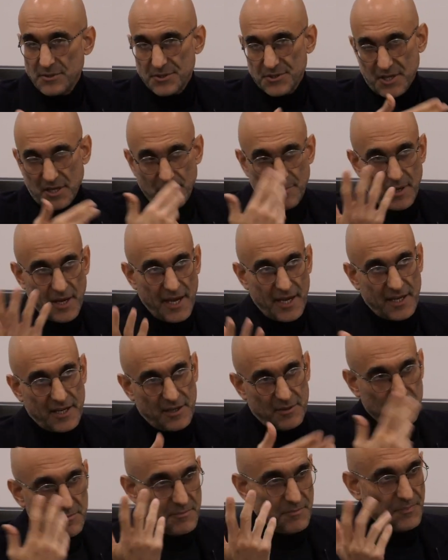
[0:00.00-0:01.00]
just come back
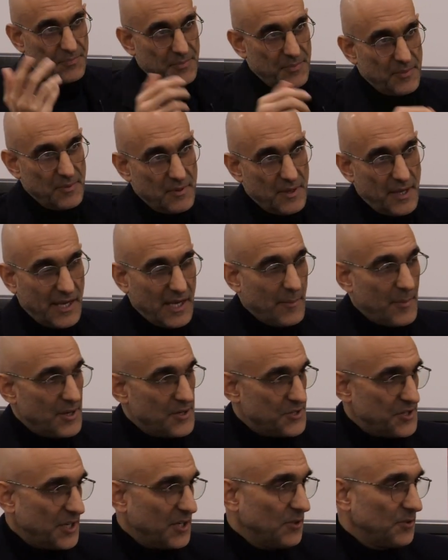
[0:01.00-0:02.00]
and hang out my
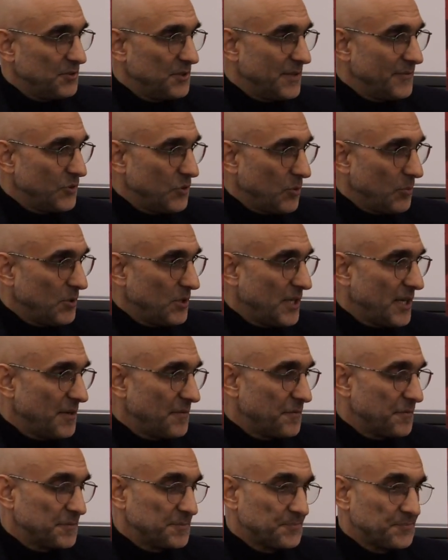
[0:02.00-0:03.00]
shingle and live a normal
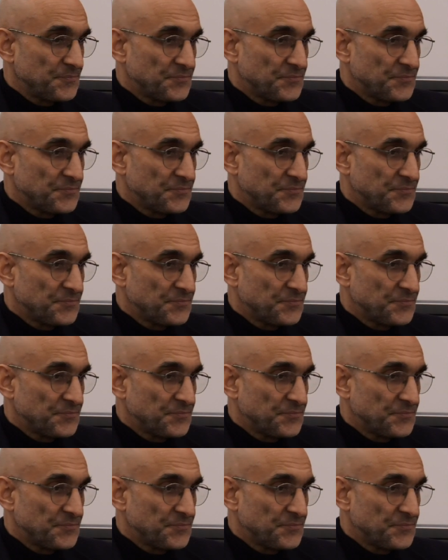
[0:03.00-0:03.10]
life.